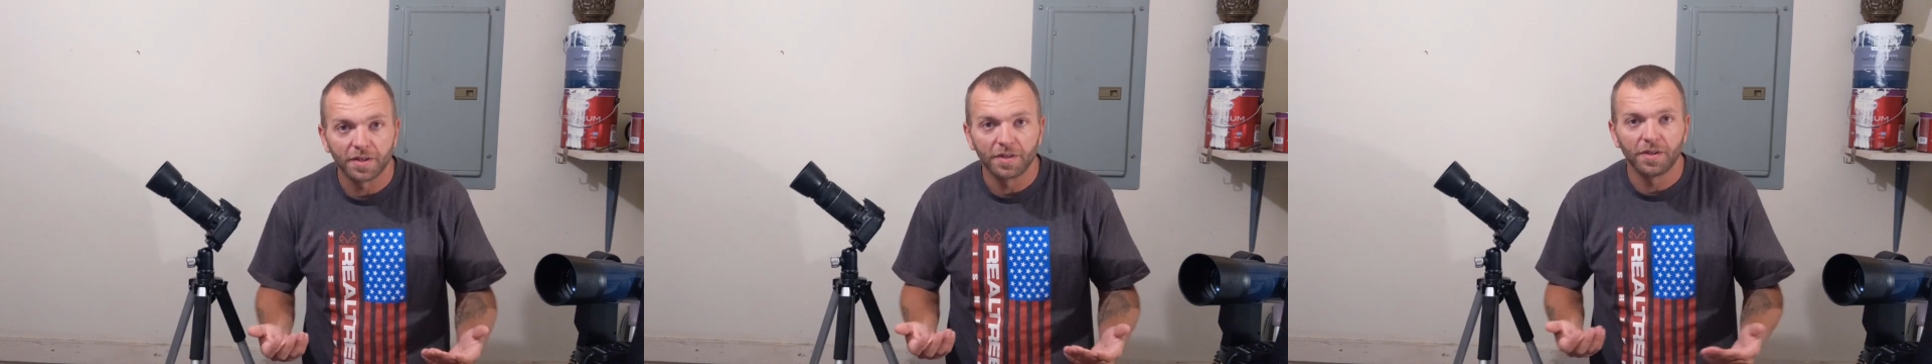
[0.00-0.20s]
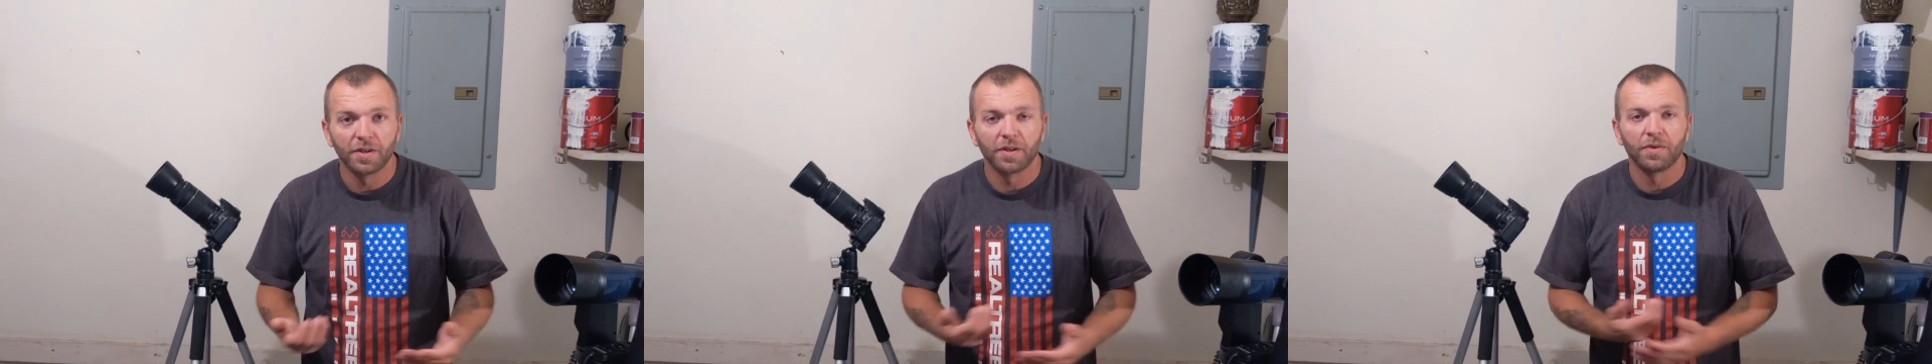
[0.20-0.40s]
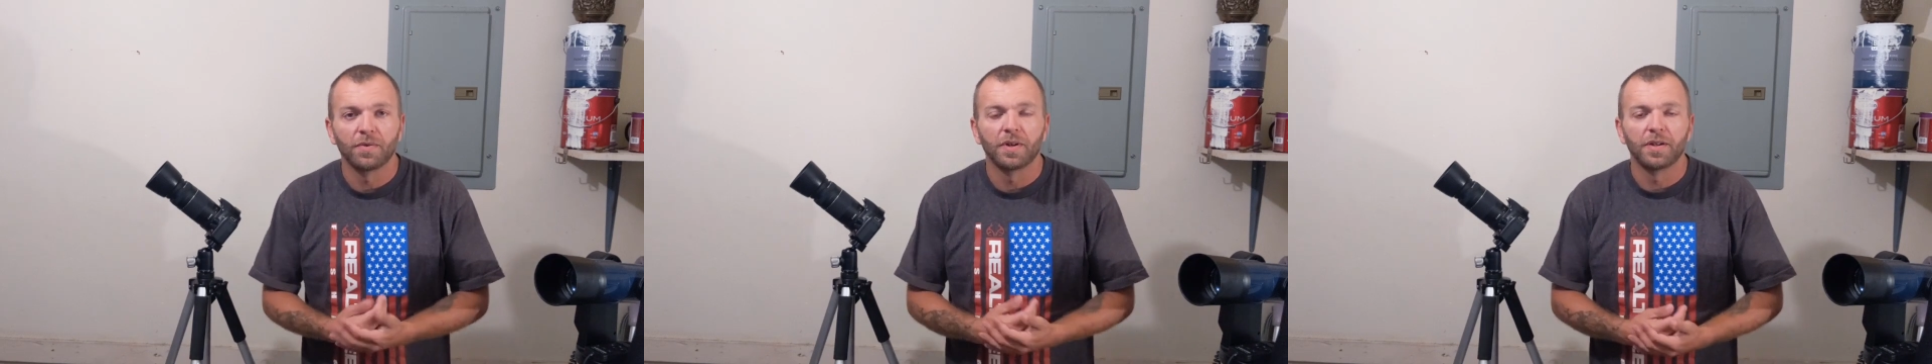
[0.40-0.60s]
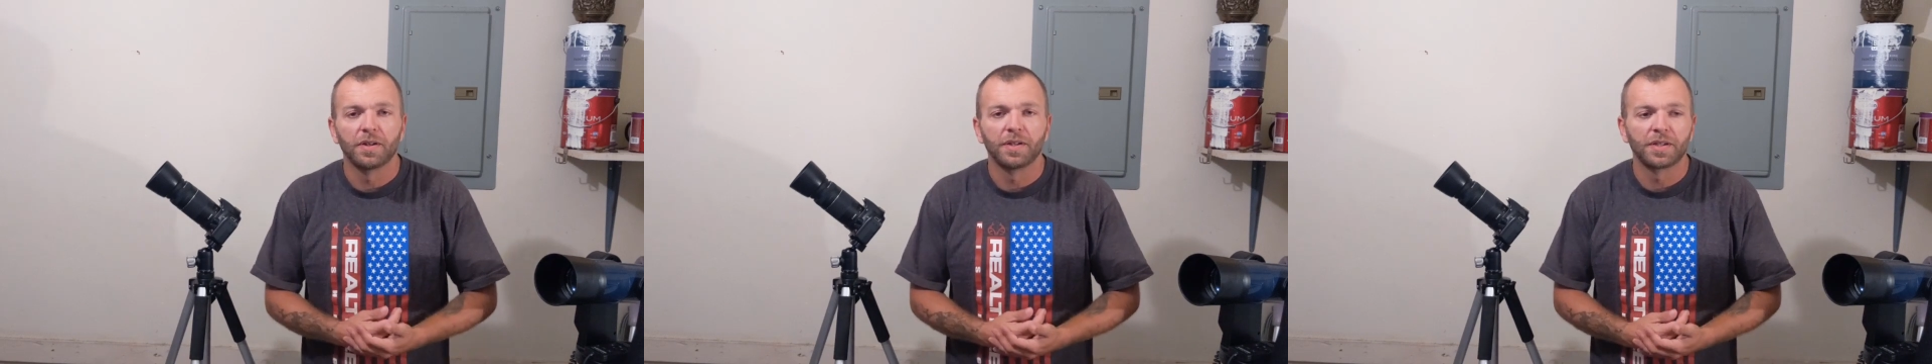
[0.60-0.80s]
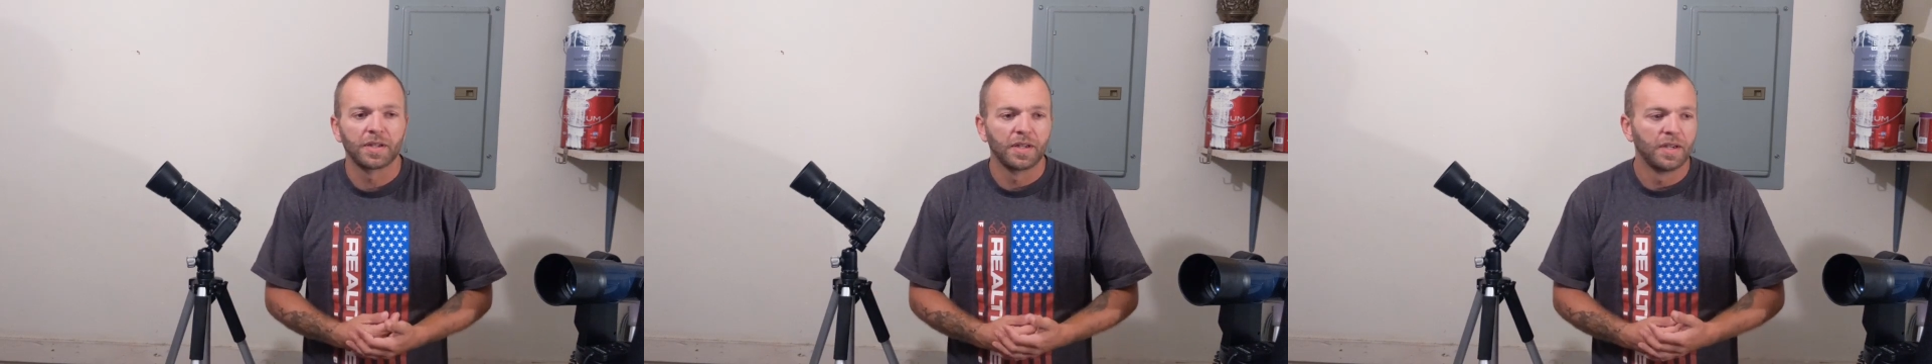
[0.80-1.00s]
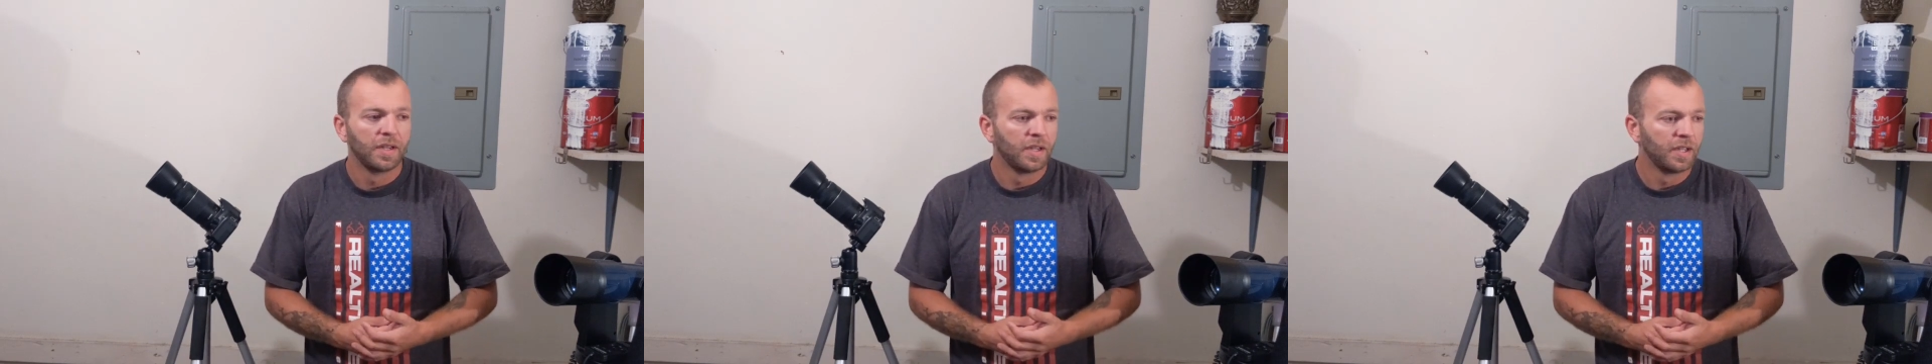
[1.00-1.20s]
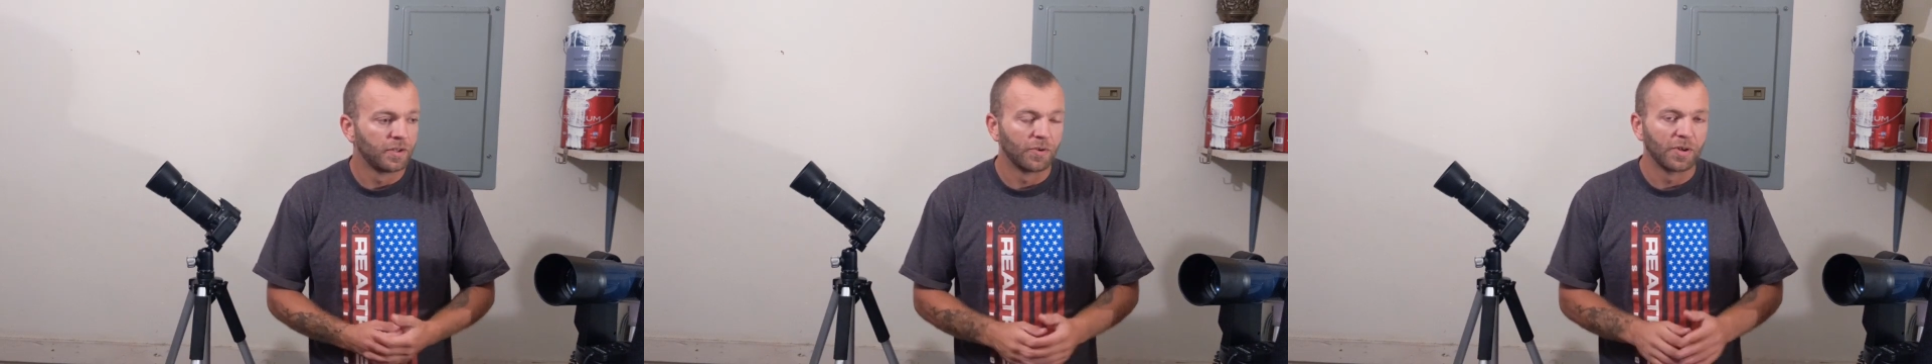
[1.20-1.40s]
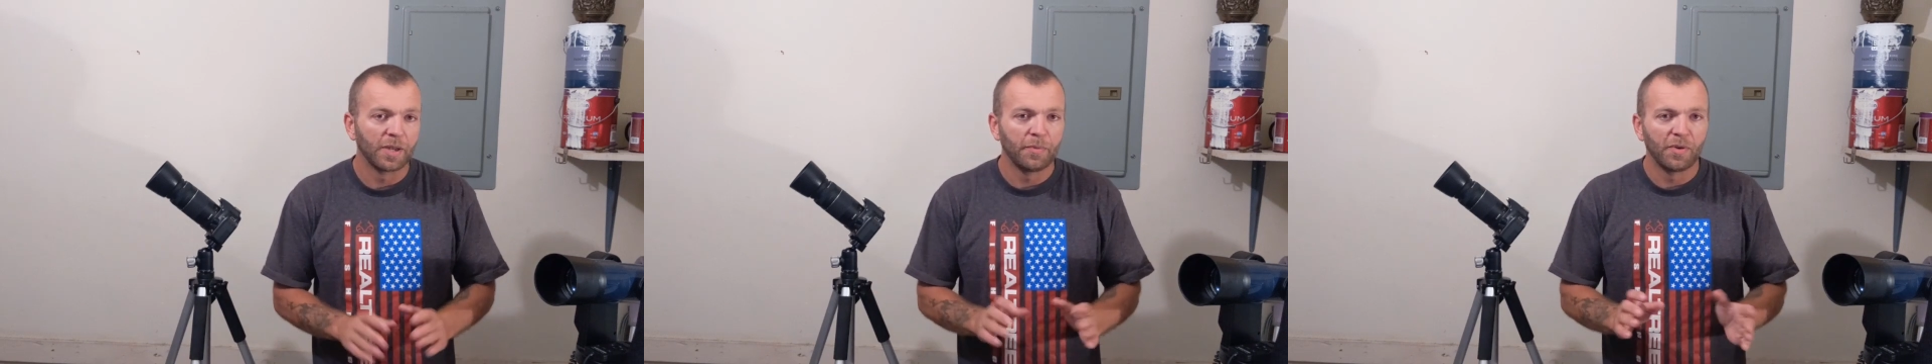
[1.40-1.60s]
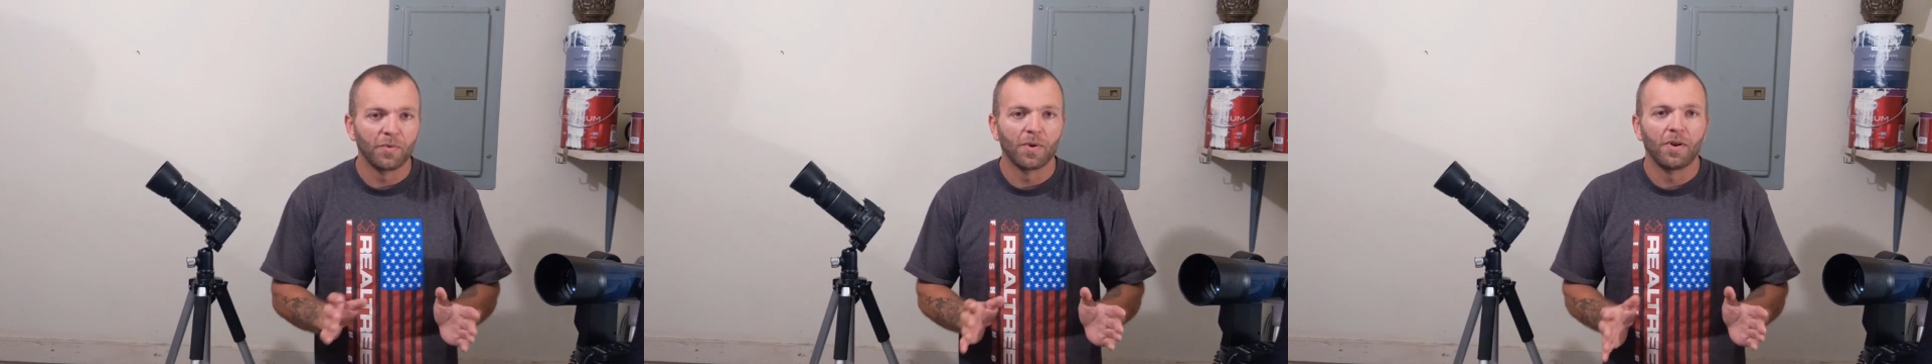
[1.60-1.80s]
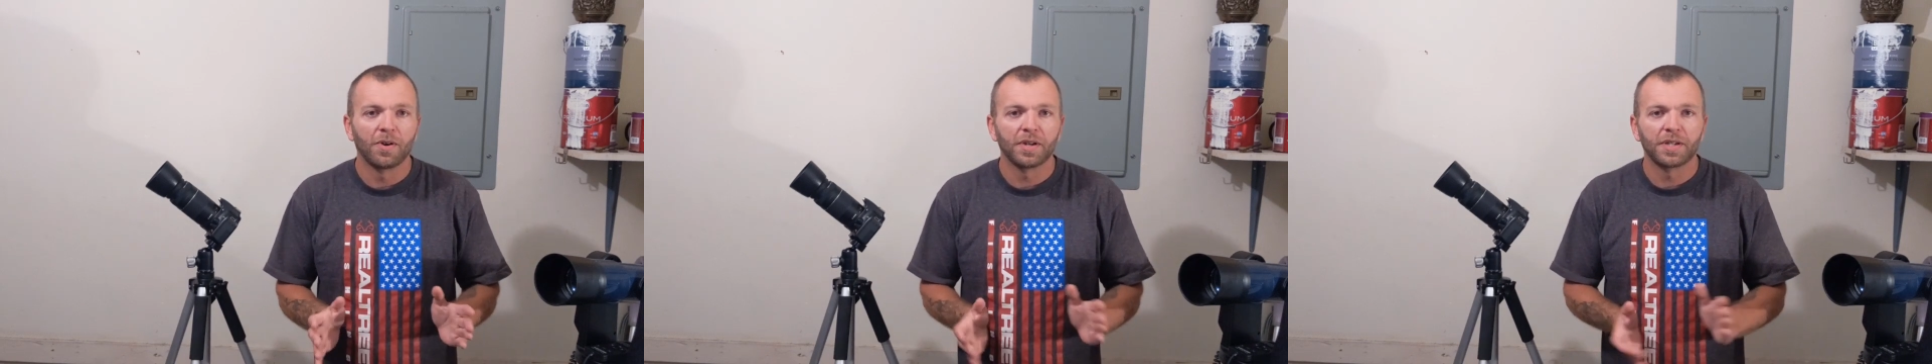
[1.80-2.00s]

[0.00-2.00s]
Don't get me wrong,